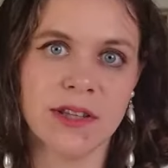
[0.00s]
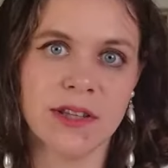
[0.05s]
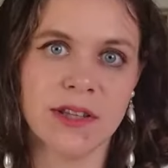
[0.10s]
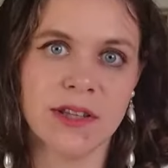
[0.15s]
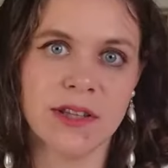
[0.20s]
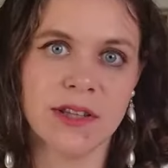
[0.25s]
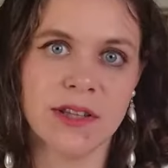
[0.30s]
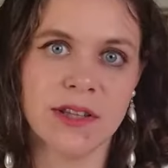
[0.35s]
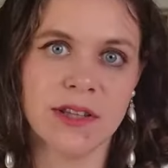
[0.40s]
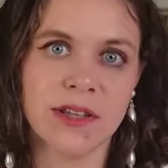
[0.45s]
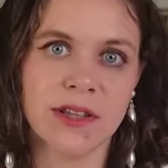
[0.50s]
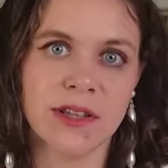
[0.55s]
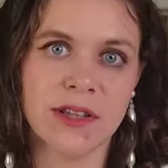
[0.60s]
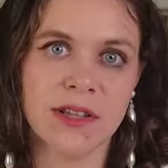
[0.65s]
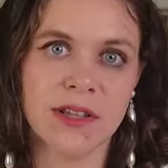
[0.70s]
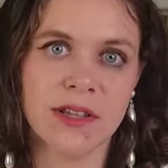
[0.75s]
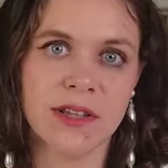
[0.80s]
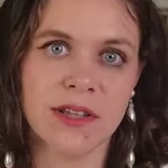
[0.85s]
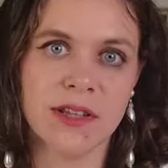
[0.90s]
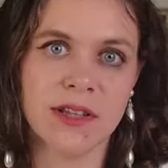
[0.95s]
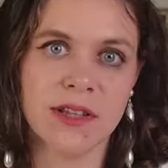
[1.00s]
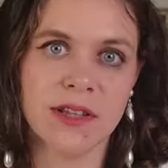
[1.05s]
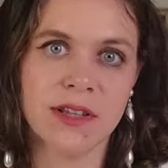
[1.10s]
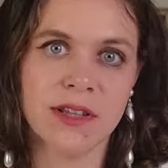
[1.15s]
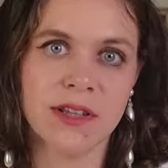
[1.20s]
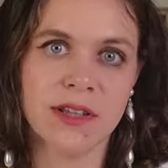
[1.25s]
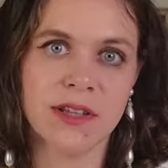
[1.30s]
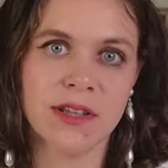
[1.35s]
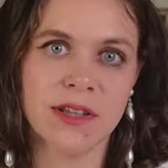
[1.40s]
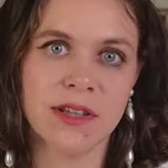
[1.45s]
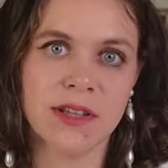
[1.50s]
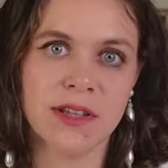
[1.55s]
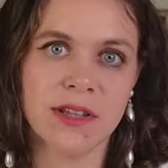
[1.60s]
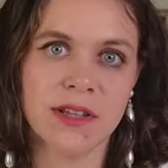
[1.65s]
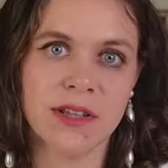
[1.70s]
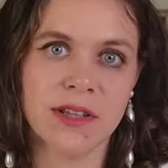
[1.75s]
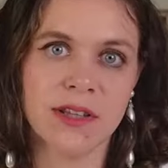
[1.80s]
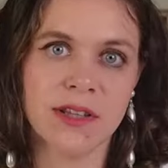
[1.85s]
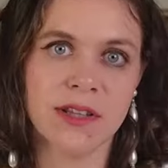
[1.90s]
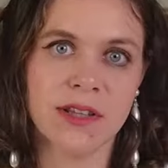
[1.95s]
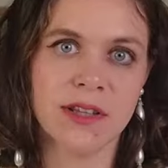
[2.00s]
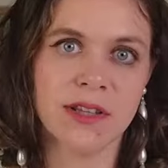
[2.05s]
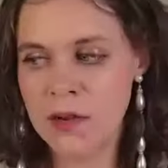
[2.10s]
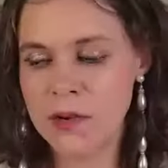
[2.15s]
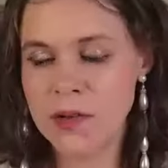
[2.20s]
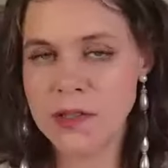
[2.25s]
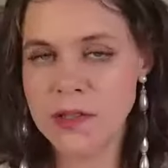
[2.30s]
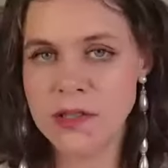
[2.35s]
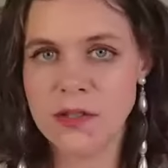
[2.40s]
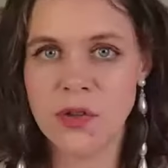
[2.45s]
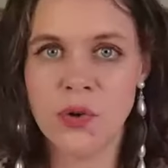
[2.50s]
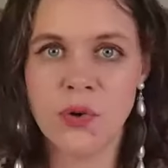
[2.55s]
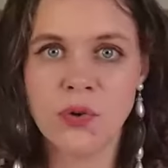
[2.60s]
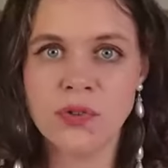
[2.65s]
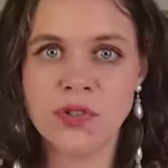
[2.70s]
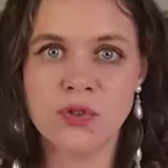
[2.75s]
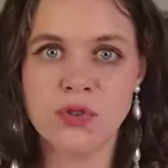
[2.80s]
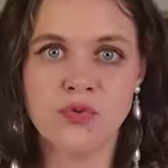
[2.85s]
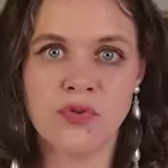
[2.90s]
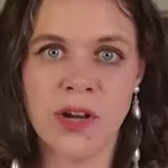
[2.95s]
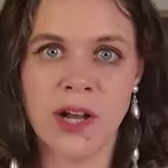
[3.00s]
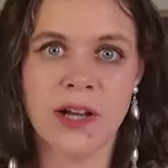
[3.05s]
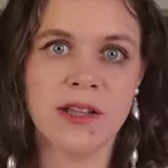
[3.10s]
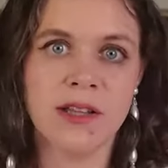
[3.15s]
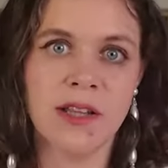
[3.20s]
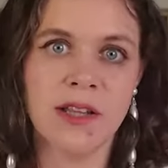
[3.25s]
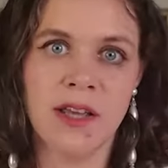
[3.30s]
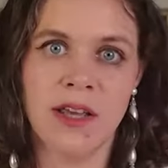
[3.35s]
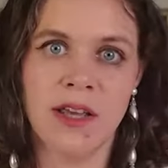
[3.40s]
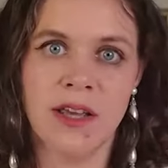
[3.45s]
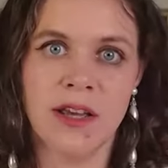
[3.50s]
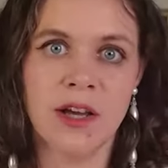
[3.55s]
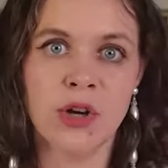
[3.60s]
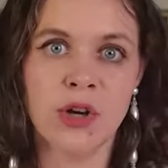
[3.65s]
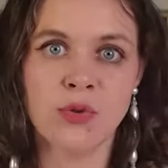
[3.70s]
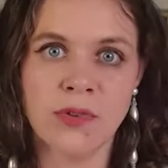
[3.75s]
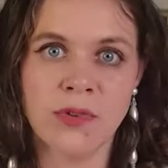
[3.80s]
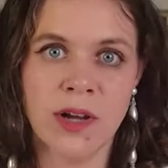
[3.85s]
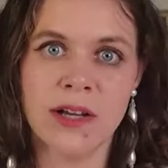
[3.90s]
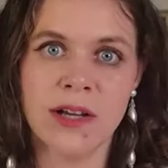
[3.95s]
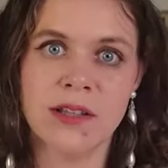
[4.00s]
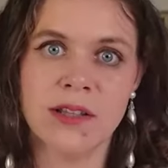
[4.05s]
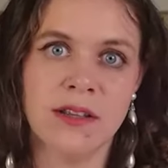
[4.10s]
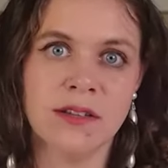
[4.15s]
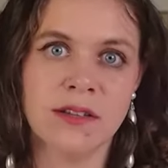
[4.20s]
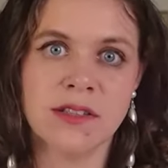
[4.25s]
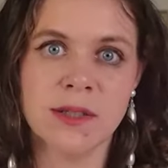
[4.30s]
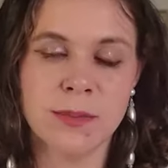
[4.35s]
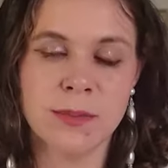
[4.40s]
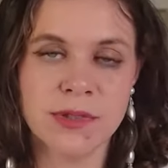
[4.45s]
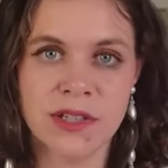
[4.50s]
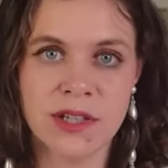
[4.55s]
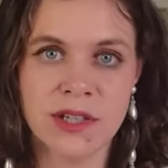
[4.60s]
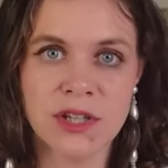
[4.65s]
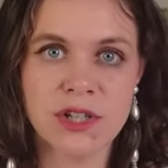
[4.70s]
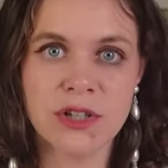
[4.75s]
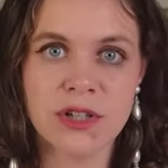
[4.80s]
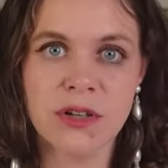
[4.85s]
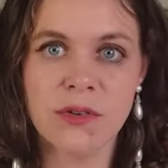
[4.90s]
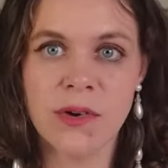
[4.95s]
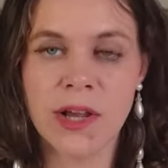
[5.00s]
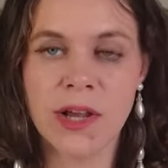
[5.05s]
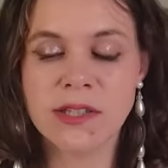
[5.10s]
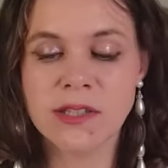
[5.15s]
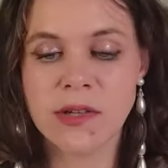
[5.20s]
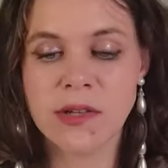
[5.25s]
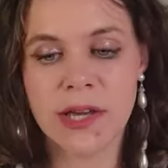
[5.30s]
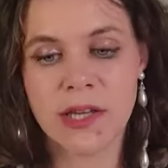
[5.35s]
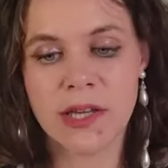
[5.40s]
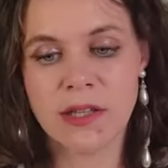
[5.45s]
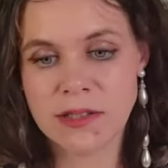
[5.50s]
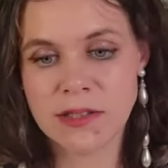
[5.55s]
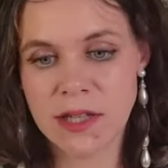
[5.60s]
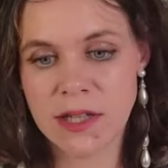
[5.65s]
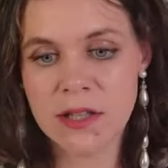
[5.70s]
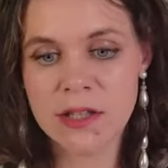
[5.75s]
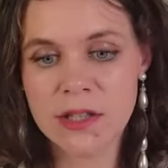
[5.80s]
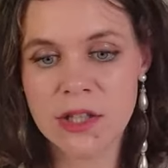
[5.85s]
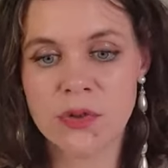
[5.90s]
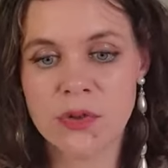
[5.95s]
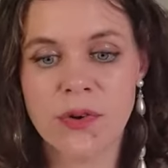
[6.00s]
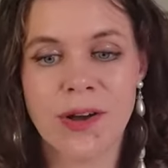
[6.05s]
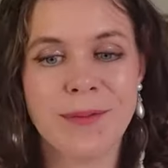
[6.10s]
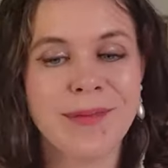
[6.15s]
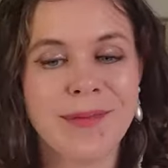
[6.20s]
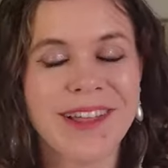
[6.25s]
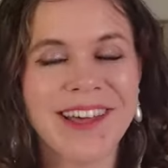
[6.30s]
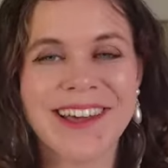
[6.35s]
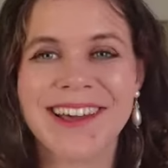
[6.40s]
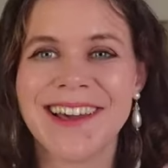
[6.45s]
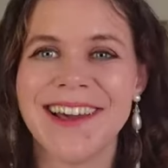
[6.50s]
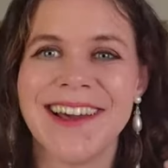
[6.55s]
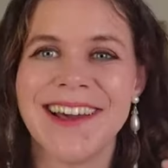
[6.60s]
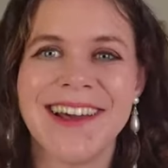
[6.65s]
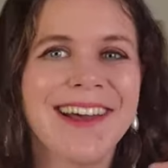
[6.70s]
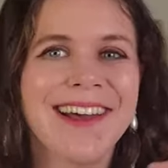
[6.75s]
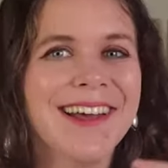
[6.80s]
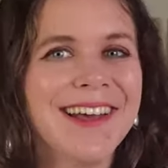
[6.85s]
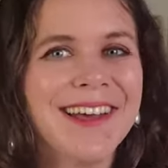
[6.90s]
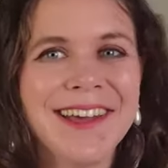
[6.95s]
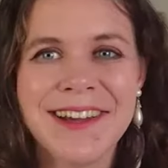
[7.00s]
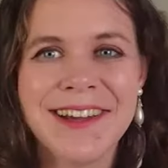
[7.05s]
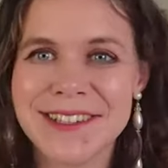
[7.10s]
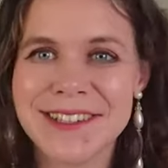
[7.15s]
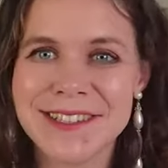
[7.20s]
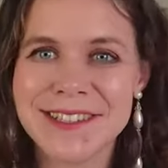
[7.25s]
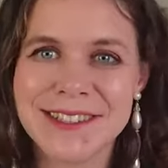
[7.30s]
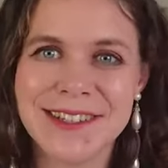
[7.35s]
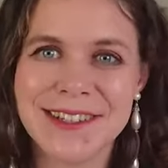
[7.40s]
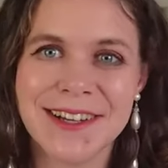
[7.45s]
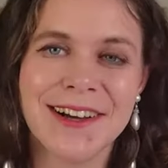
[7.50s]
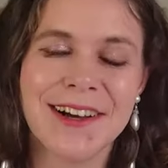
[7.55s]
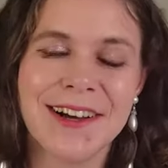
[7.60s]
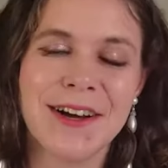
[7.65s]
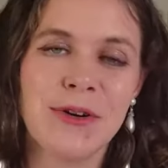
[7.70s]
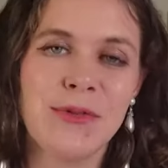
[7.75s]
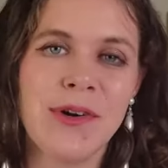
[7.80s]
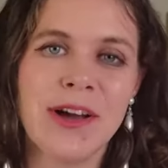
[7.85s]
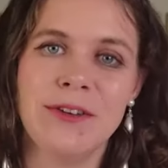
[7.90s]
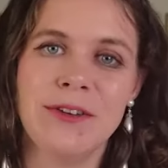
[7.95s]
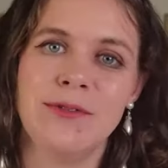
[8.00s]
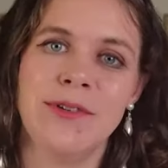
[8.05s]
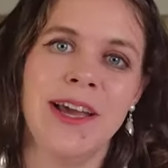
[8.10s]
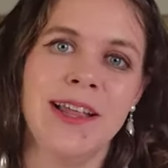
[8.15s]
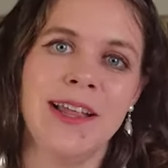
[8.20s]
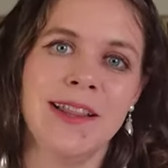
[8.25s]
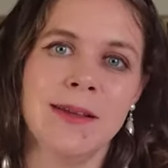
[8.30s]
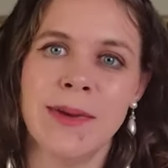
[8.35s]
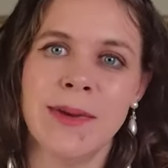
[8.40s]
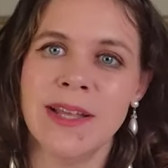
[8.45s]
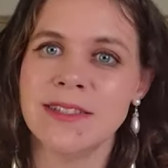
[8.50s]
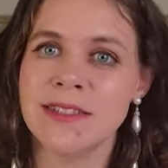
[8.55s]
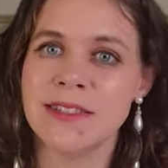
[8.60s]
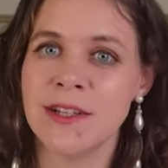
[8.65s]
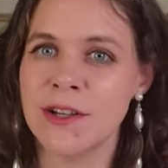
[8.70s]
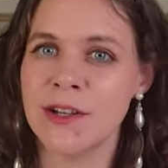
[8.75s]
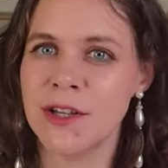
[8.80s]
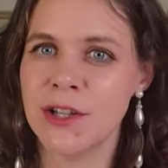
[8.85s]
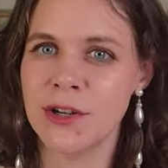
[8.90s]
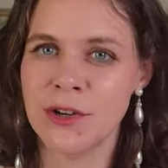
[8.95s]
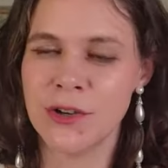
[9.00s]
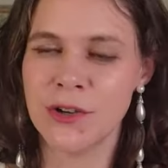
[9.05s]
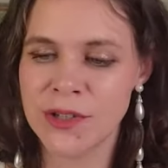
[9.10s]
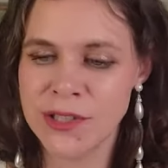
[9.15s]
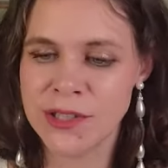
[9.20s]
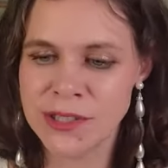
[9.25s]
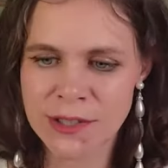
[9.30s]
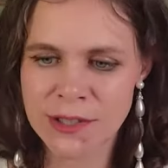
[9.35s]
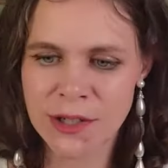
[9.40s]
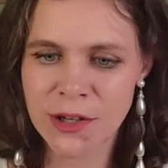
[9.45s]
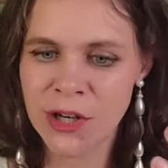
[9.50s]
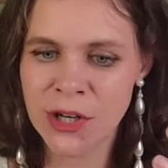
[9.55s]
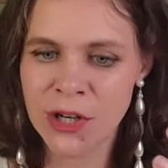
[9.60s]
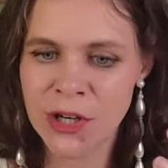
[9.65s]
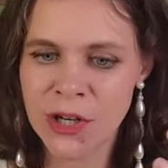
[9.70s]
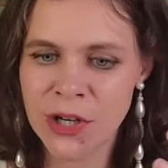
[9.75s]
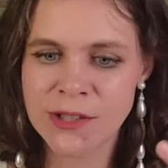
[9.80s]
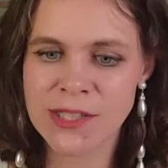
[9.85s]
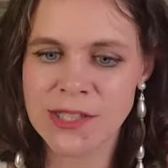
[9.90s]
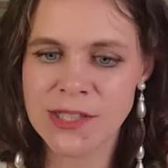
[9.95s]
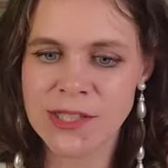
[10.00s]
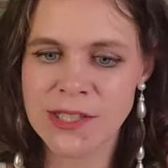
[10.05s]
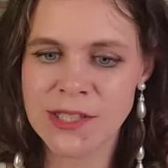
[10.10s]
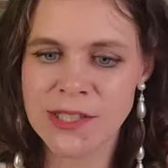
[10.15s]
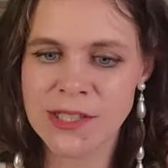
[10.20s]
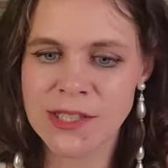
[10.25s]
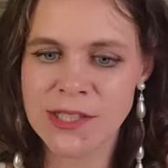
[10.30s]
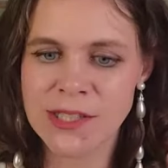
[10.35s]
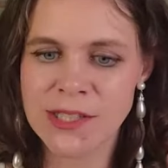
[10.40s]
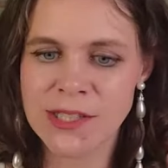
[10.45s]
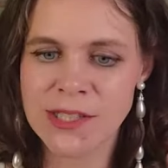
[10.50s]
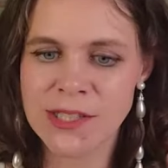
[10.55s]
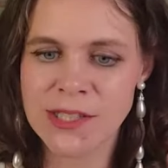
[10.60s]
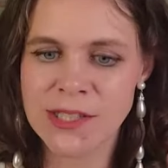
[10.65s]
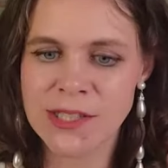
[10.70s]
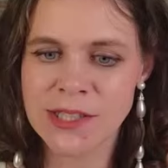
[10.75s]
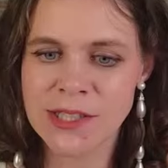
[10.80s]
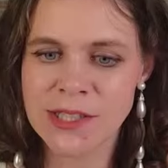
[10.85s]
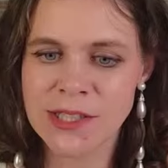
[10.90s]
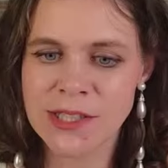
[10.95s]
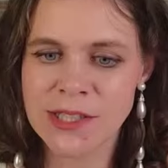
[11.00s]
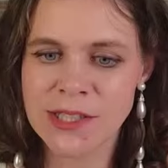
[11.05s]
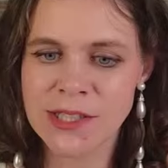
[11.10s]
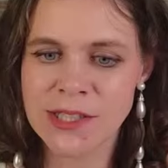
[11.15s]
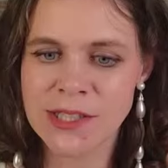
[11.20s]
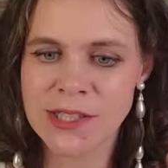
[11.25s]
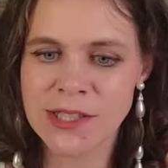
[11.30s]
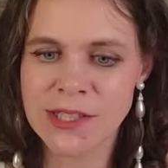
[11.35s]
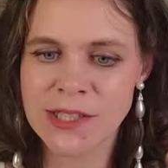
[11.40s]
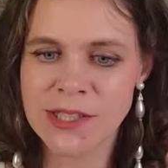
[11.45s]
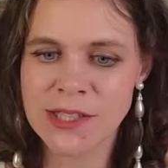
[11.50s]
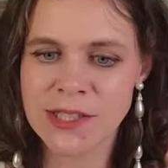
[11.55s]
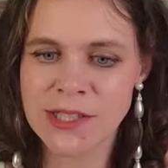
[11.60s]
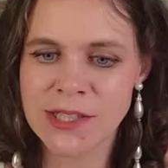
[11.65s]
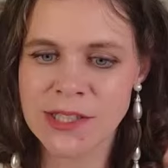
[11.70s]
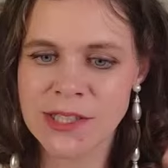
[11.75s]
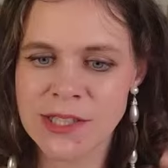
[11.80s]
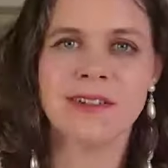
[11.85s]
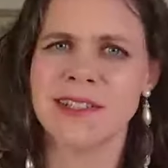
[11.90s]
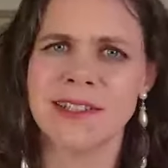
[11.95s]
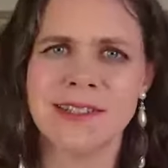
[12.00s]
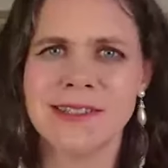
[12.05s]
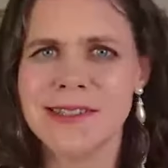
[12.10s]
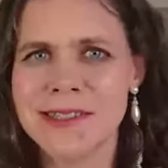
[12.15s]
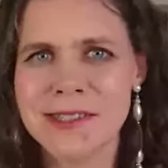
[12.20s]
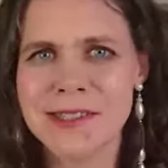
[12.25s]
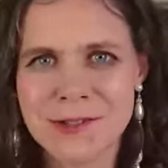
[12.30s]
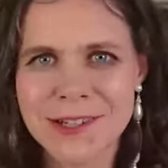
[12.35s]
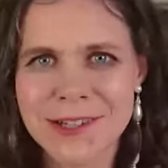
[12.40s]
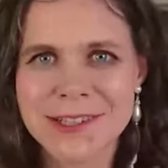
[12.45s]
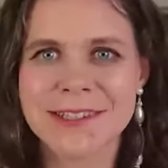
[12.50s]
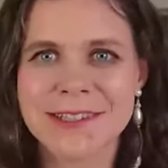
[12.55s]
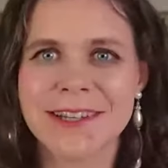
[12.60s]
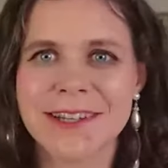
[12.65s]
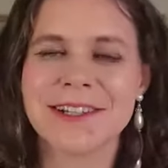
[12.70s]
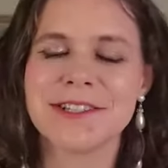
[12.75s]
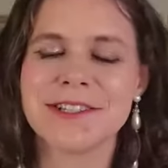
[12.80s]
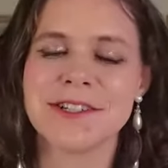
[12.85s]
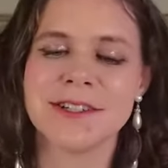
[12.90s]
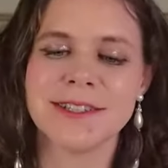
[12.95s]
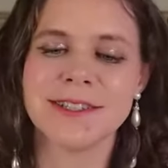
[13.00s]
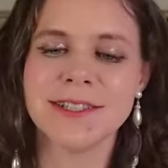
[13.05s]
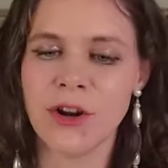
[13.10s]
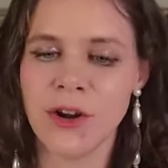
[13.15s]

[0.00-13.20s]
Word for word: And as with many art forms, there is no directly correct interpretation, right? So I can tell you, I'm like, here's uh, one way elemental, you know, it's, oh, it's deconstructed, it's heavy textures, it's distressed textures.